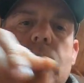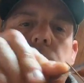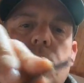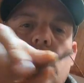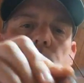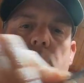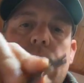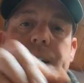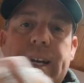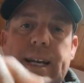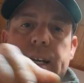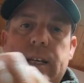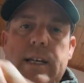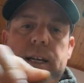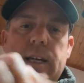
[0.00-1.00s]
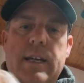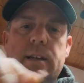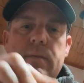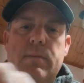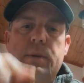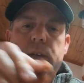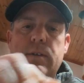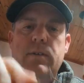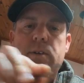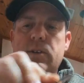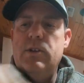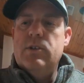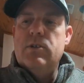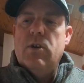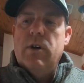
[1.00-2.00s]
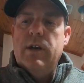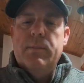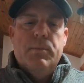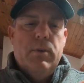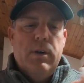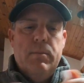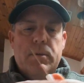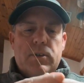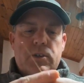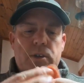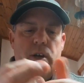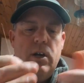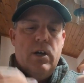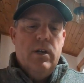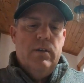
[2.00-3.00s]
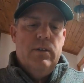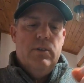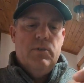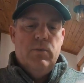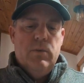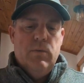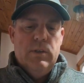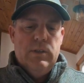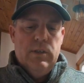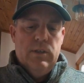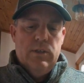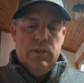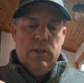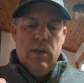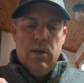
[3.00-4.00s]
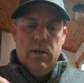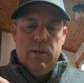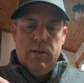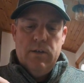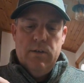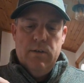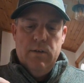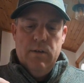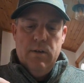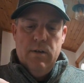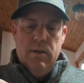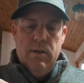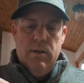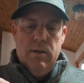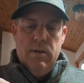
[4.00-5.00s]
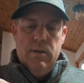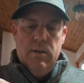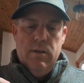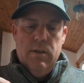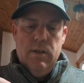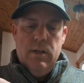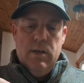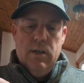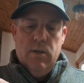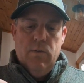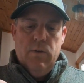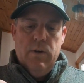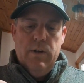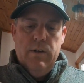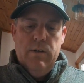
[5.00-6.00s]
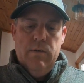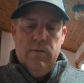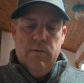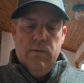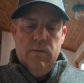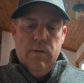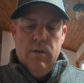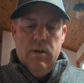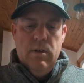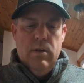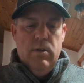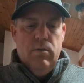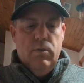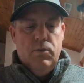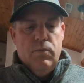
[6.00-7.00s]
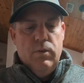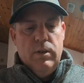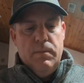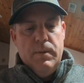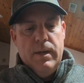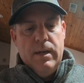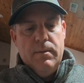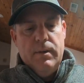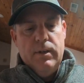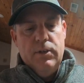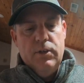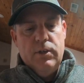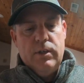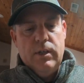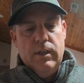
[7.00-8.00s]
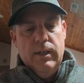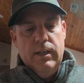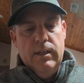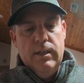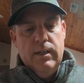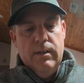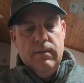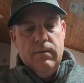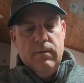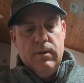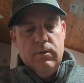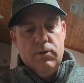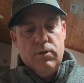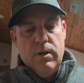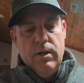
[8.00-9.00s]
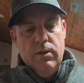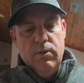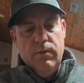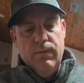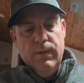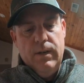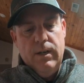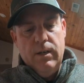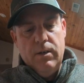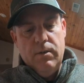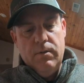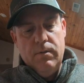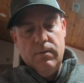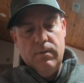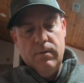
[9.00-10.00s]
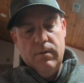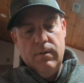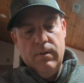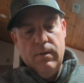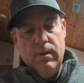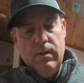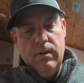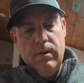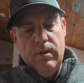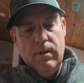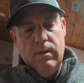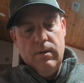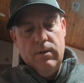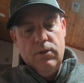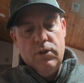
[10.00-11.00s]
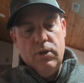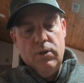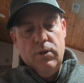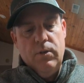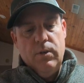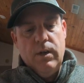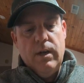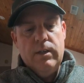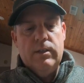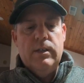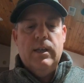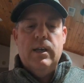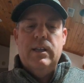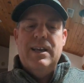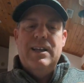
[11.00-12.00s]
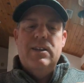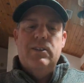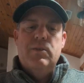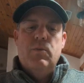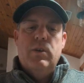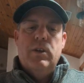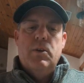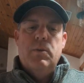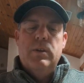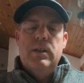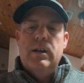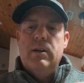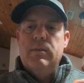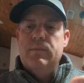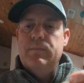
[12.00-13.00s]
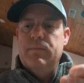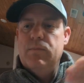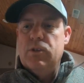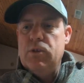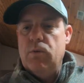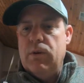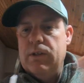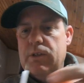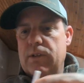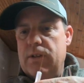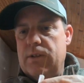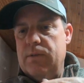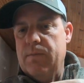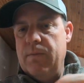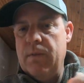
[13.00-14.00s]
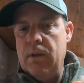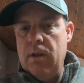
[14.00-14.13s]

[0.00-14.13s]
And you'll want to heat it again, but this is already pretty much done. This one wasn't as gunked. The yellow one was really bad, but I just cleaned it. I was trying to do a video, show you guys. See how that doesn't want to go in there? So watch this.